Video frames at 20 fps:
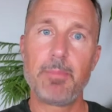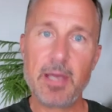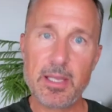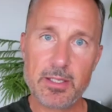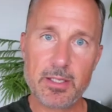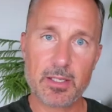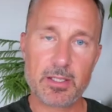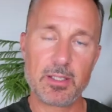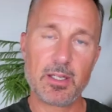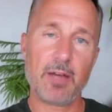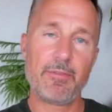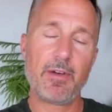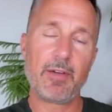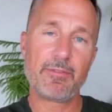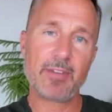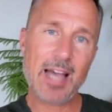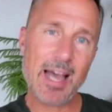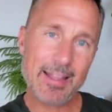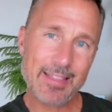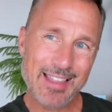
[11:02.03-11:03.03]
basic stuff.
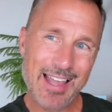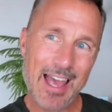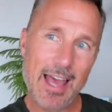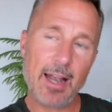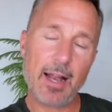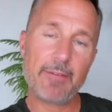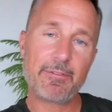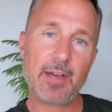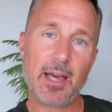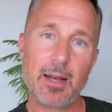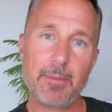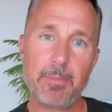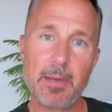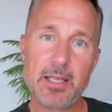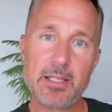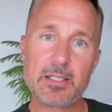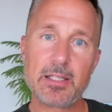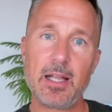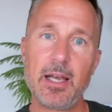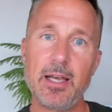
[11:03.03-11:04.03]
I've got that, I've got a
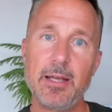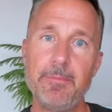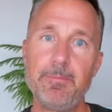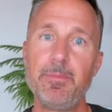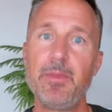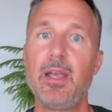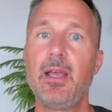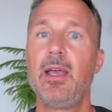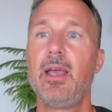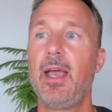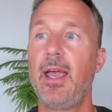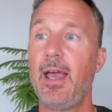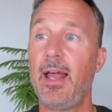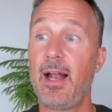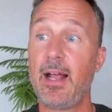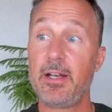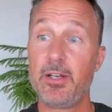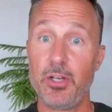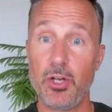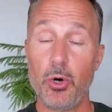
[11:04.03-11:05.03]
baseline,
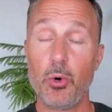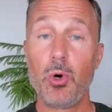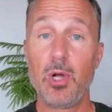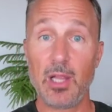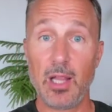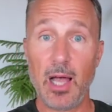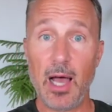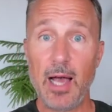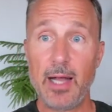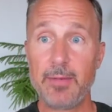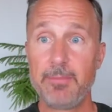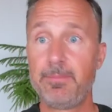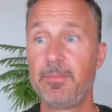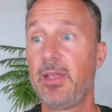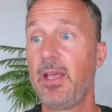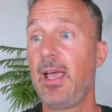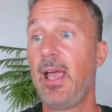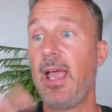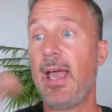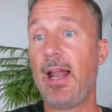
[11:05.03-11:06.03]
and I know a lot,
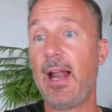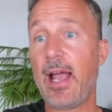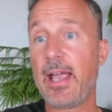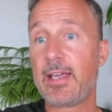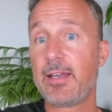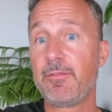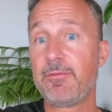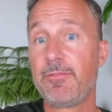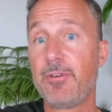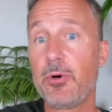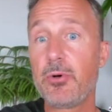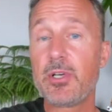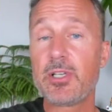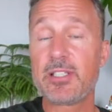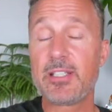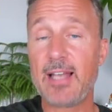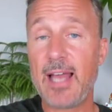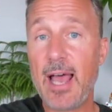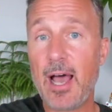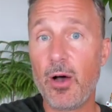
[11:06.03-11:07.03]
and I can
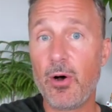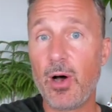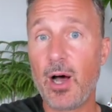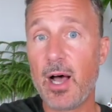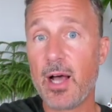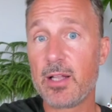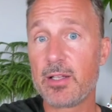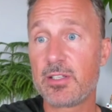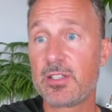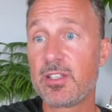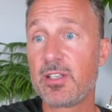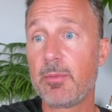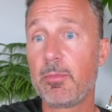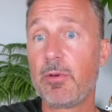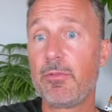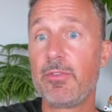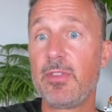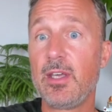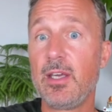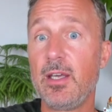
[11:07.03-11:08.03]
focus now on some
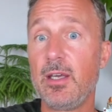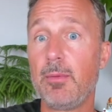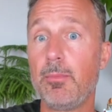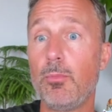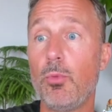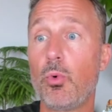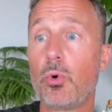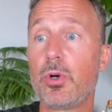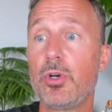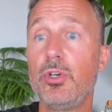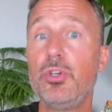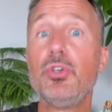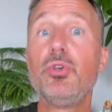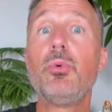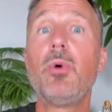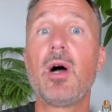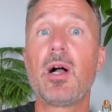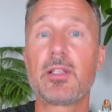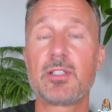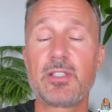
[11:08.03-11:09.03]
of the more
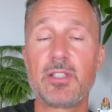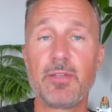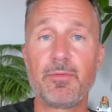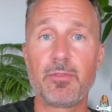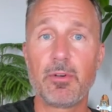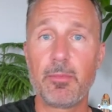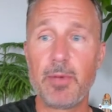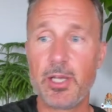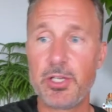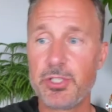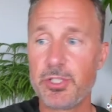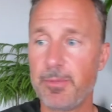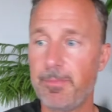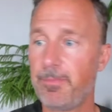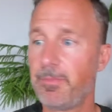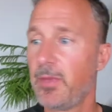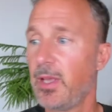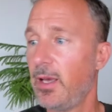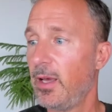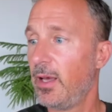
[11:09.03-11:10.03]
nuanced information.
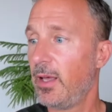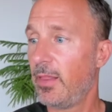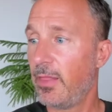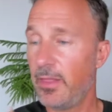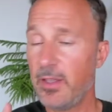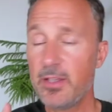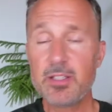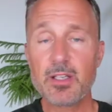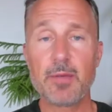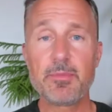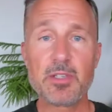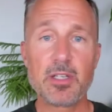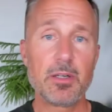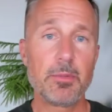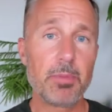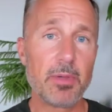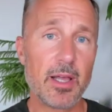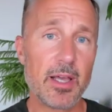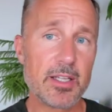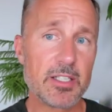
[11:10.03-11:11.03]
This comes into
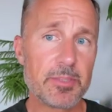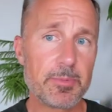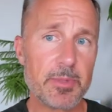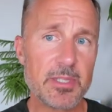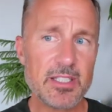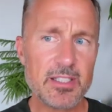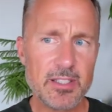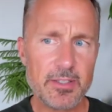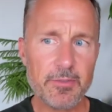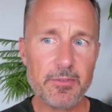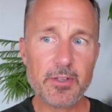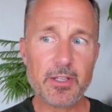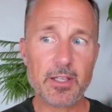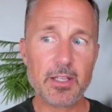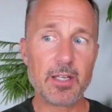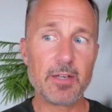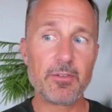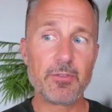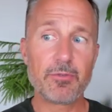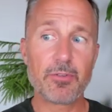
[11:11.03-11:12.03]
play
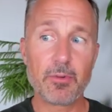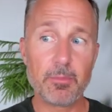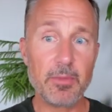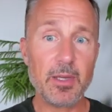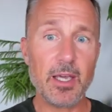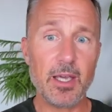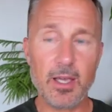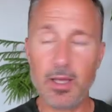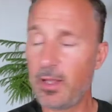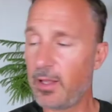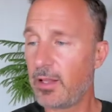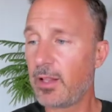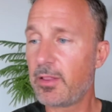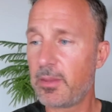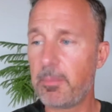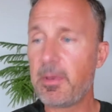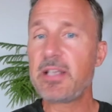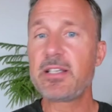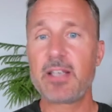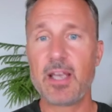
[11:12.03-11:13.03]
specifically for me.
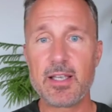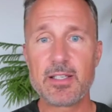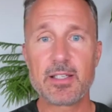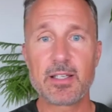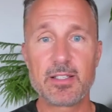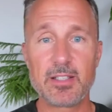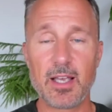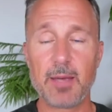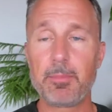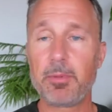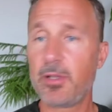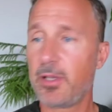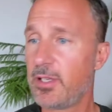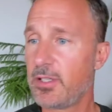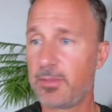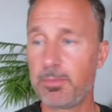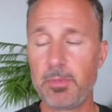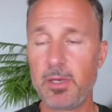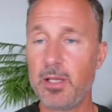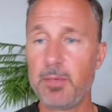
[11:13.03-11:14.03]
The best case example
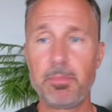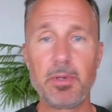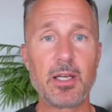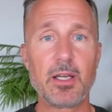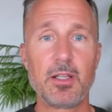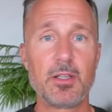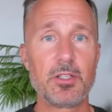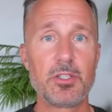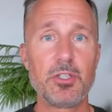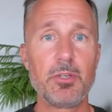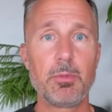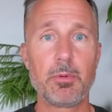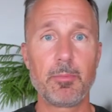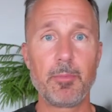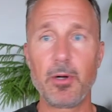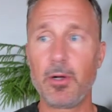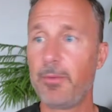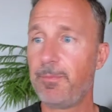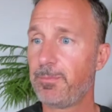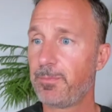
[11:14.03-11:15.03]
is in picking the Super
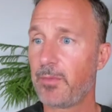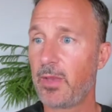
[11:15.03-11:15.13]
Bowl.